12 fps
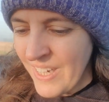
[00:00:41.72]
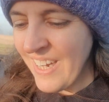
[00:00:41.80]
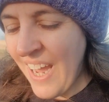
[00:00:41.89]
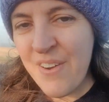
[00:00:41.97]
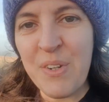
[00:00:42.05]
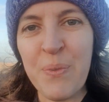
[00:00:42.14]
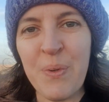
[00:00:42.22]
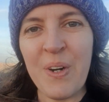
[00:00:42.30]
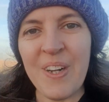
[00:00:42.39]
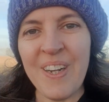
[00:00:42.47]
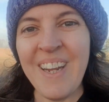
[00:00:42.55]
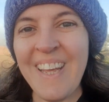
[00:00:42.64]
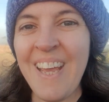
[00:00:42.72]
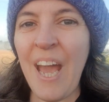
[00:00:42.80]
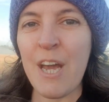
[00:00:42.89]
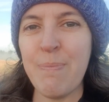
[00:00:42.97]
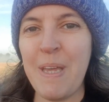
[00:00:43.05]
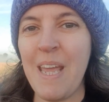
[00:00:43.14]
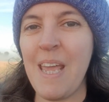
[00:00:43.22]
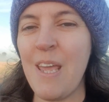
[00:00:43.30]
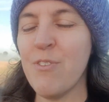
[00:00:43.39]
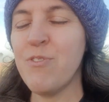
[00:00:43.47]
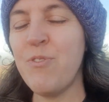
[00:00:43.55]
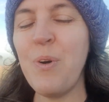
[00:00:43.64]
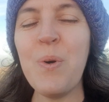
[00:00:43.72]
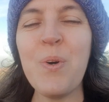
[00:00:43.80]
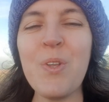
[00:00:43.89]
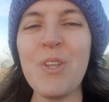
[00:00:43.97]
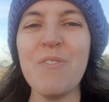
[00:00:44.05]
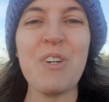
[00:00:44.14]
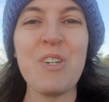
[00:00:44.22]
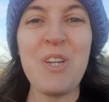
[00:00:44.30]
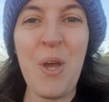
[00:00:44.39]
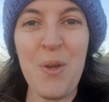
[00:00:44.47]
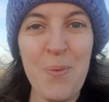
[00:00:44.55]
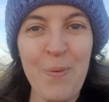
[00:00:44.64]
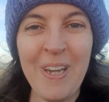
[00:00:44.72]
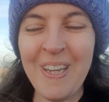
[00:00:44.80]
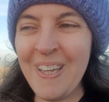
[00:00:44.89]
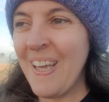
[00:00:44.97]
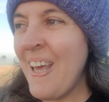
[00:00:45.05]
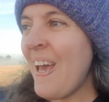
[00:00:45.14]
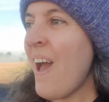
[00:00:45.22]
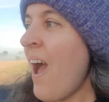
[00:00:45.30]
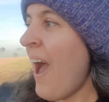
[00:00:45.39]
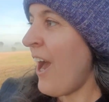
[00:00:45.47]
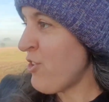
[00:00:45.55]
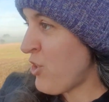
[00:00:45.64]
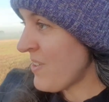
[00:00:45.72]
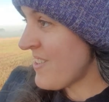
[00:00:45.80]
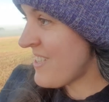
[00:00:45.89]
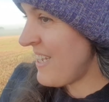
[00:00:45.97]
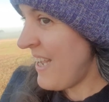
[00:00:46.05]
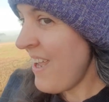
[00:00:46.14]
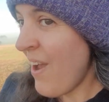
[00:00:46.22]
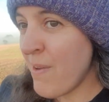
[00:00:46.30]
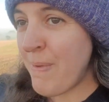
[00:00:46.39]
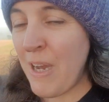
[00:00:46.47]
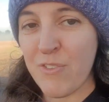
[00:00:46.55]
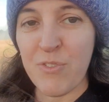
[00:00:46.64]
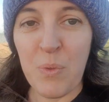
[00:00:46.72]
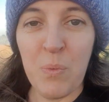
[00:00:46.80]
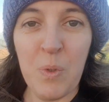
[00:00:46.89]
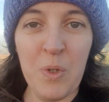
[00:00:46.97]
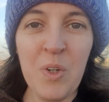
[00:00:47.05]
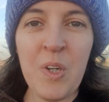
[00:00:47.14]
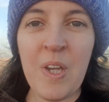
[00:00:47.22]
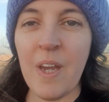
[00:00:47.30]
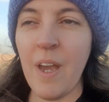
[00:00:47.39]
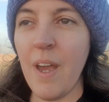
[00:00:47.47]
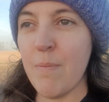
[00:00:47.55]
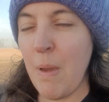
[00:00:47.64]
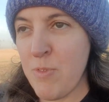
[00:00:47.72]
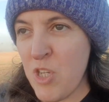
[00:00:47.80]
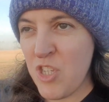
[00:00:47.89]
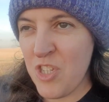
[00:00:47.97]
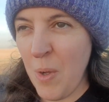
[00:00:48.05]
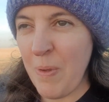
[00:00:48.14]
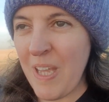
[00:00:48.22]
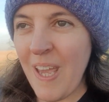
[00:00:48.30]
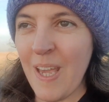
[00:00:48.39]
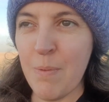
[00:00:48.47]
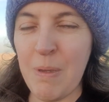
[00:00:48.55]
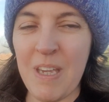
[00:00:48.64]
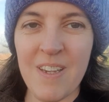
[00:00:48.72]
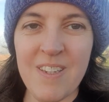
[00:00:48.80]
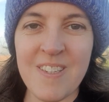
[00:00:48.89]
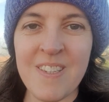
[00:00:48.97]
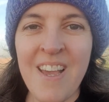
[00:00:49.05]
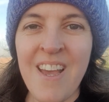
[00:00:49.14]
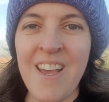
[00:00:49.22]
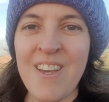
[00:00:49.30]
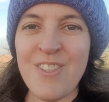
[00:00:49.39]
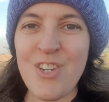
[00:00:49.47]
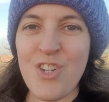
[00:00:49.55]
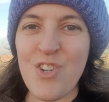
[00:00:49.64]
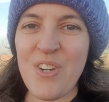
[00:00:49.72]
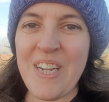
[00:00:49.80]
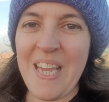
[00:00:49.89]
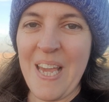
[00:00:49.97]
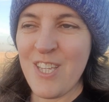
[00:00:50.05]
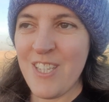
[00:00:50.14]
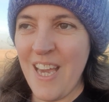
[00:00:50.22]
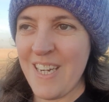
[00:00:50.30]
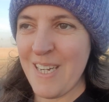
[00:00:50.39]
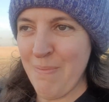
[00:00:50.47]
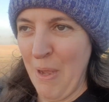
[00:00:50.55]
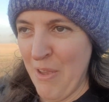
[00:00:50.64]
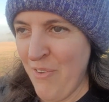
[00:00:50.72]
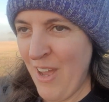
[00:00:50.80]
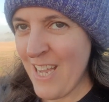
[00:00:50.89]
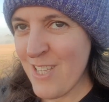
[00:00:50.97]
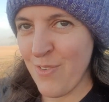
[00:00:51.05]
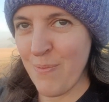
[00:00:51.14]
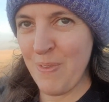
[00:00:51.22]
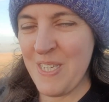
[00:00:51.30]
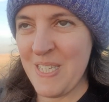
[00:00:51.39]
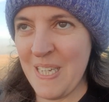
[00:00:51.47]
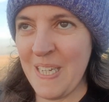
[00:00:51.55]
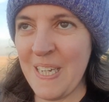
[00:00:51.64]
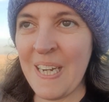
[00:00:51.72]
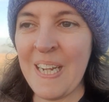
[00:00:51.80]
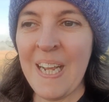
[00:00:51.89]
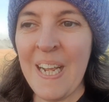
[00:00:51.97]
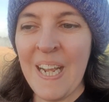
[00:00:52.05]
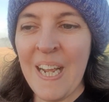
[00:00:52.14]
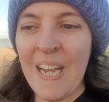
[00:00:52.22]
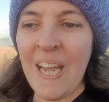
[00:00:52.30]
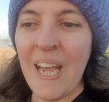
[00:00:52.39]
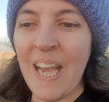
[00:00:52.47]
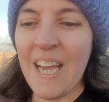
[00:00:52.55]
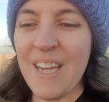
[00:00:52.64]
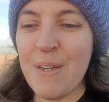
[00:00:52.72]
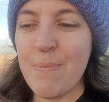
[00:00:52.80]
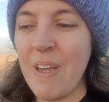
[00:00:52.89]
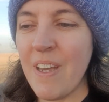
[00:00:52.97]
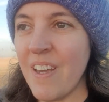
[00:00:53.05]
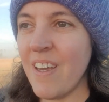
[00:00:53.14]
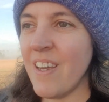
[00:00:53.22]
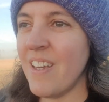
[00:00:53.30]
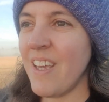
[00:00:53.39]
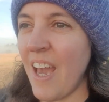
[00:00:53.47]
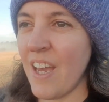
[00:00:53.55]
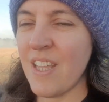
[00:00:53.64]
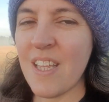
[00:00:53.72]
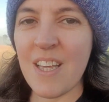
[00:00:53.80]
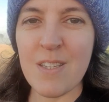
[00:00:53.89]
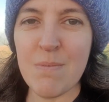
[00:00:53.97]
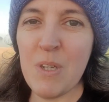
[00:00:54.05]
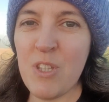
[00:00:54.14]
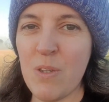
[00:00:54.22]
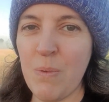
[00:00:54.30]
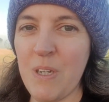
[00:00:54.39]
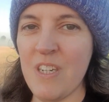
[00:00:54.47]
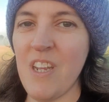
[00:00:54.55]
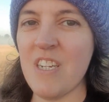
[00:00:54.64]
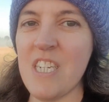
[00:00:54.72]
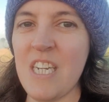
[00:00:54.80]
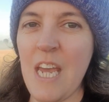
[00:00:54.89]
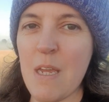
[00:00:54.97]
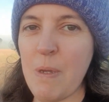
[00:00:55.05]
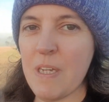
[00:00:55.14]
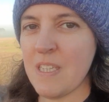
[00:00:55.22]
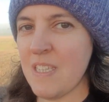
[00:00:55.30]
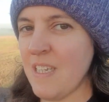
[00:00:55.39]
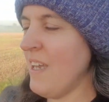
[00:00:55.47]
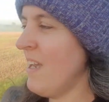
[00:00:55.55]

everyone, happy 4th of October. As you can see, I'm out for a walk. I'm just stopping here because the tree is shading my face from the sun. Yeah, I think that's as much as I'm going to do today, but